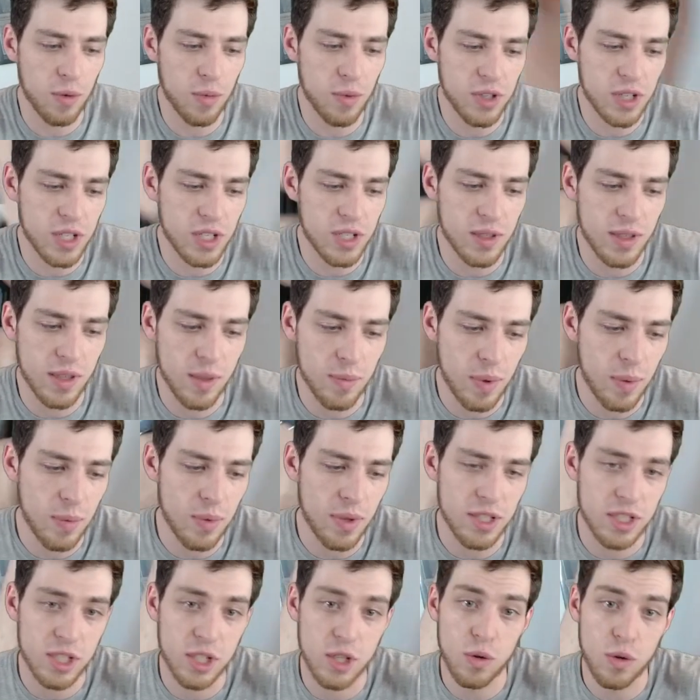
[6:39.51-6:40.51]
which is something that people
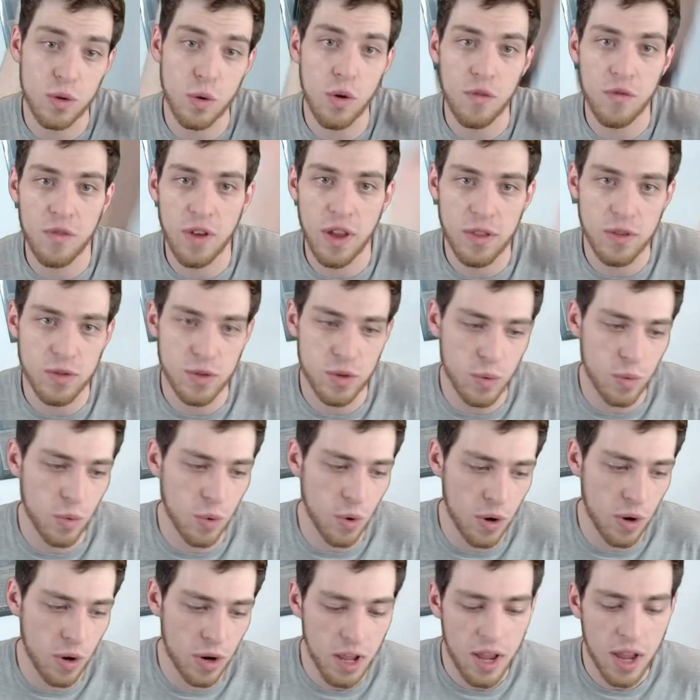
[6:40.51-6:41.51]
like to do, or Faith's
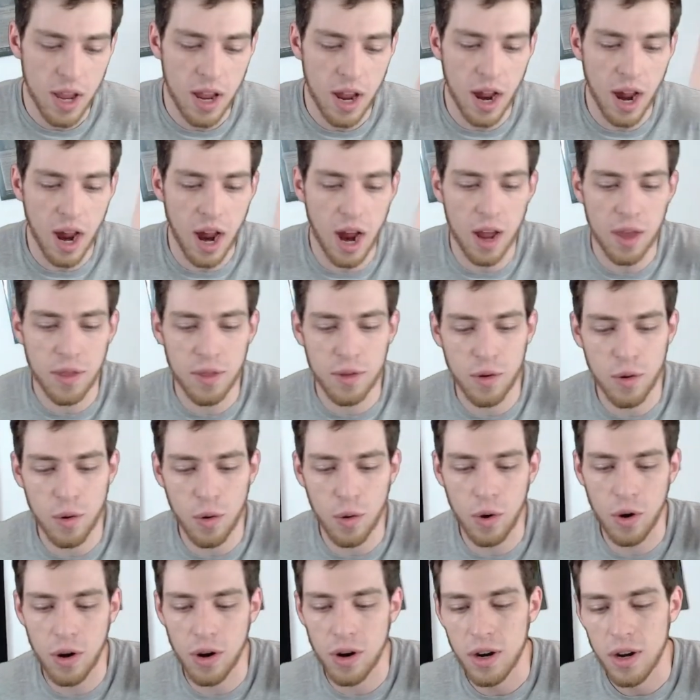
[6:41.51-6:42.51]
Reward, either
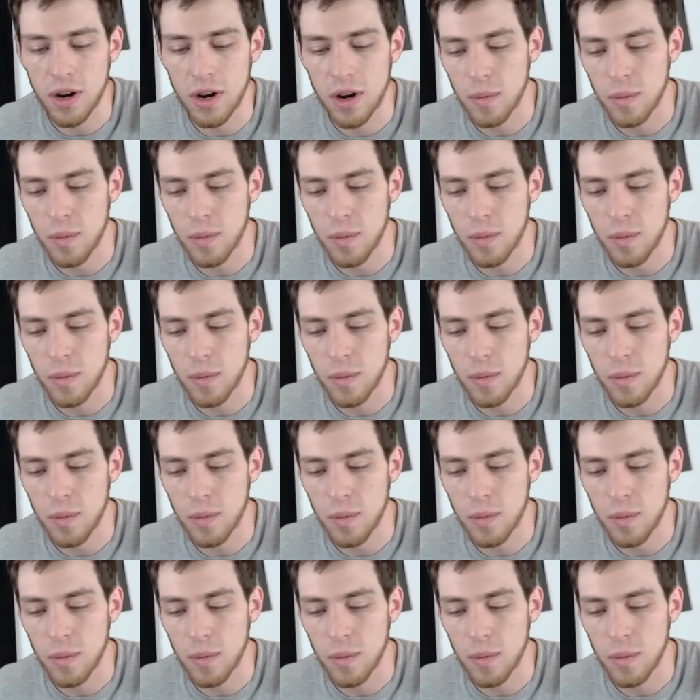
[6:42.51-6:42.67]
or.